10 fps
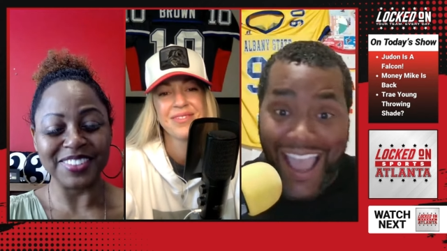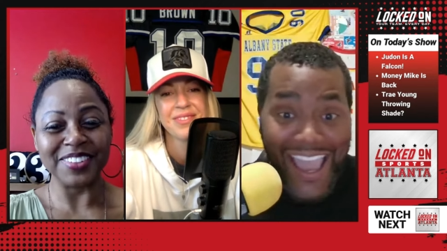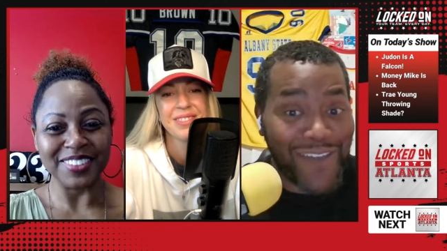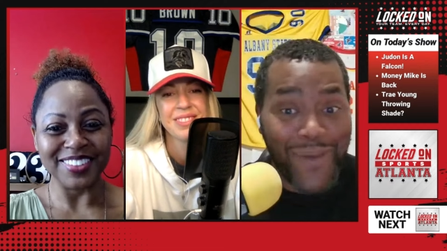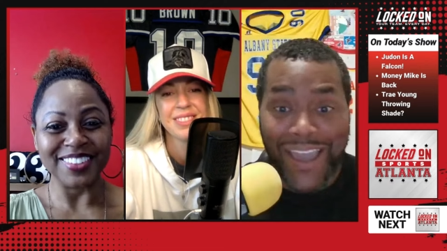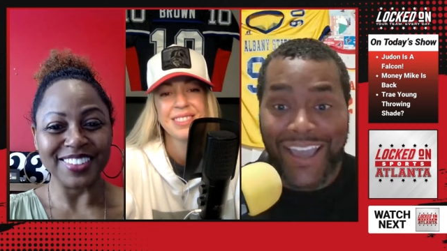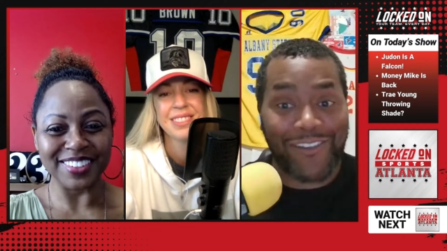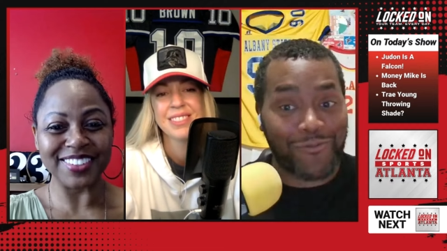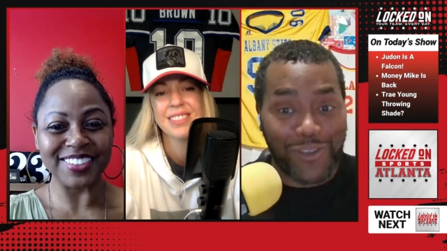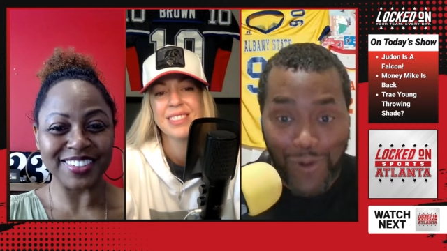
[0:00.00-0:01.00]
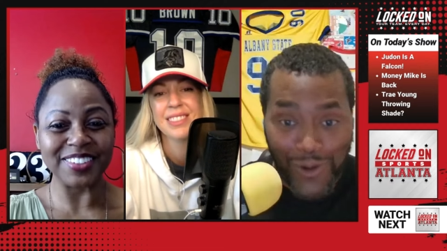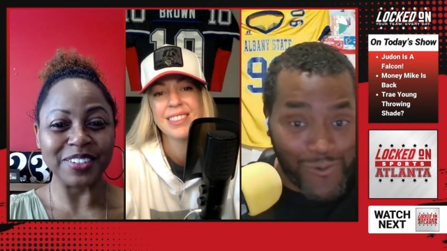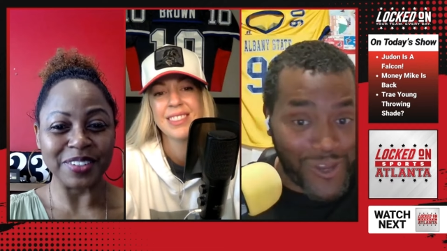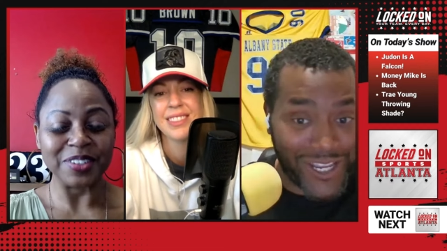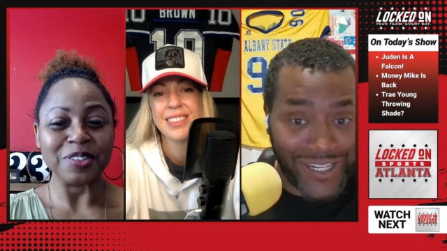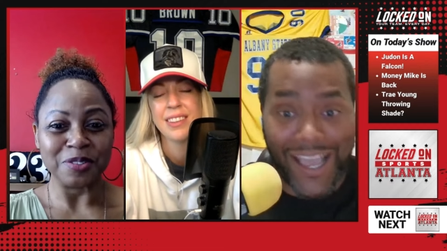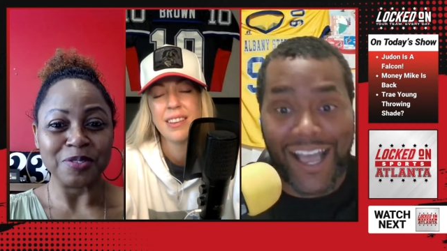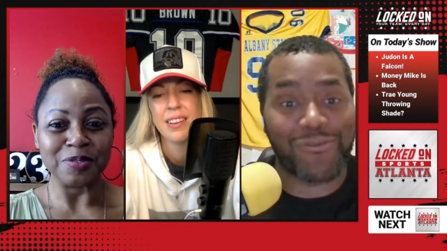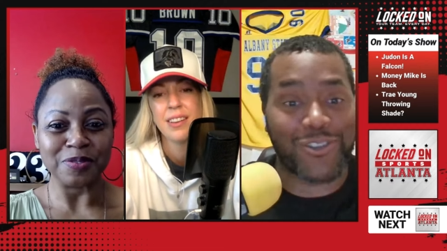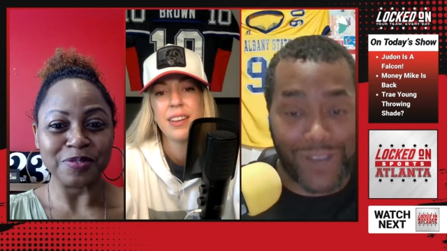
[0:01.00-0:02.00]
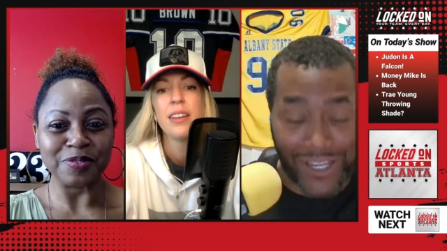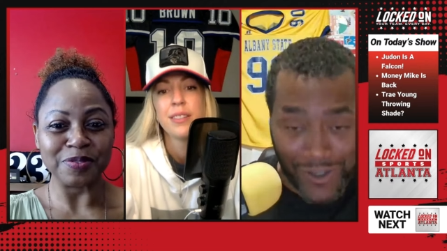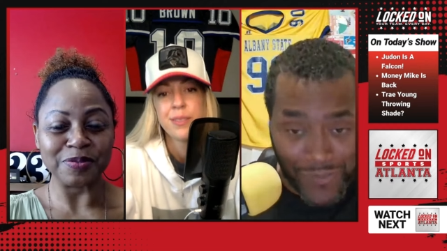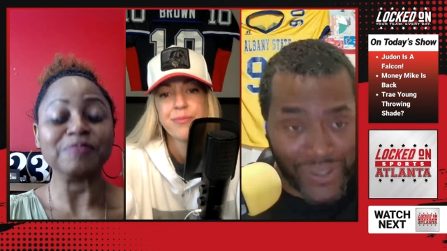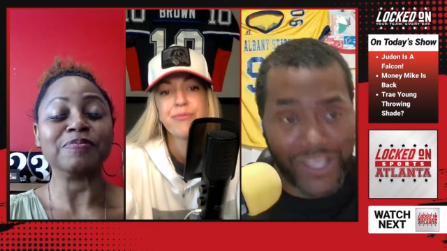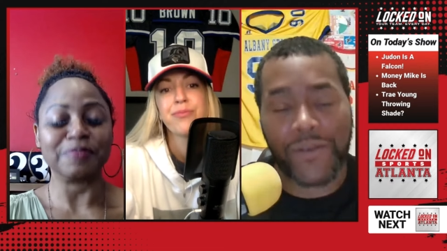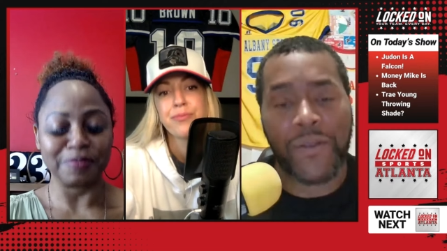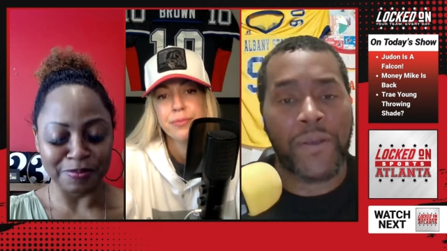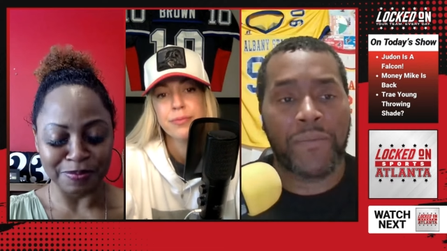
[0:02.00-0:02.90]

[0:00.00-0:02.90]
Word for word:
Speaker 1: hey man, we want to win now. We're trying to compete.